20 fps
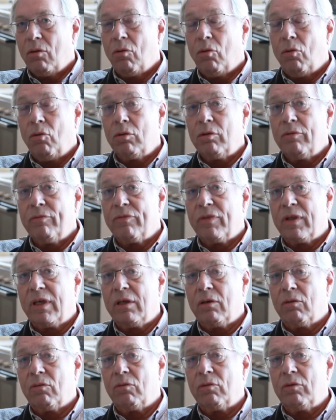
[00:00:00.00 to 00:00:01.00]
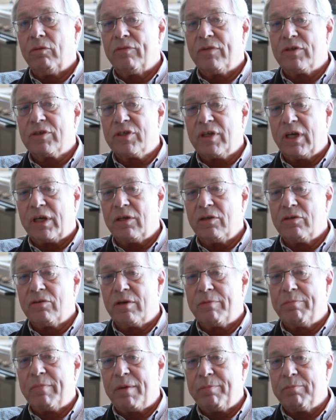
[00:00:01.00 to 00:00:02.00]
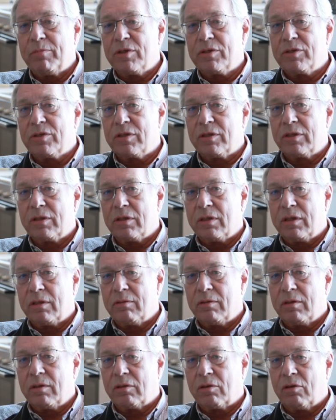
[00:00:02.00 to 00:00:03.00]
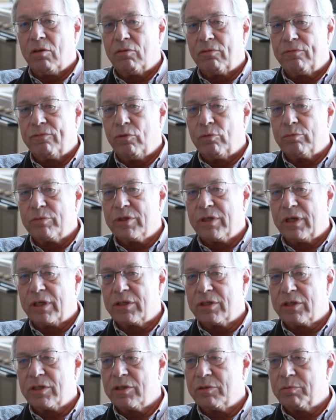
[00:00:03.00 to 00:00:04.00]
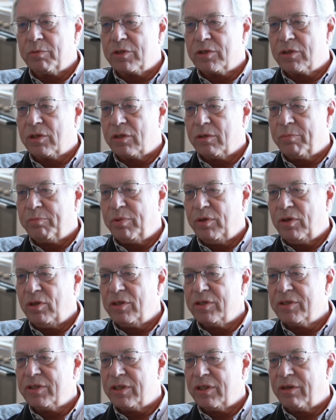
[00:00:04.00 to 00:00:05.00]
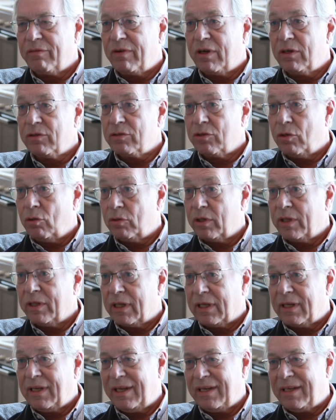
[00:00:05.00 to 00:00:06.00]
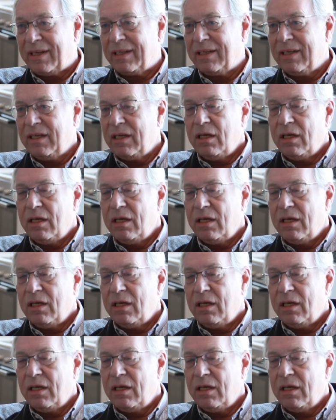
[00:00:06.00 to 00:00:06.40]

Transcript: All of the secondary members, the cold form sections, which are the purlins and the rail holding the cladding,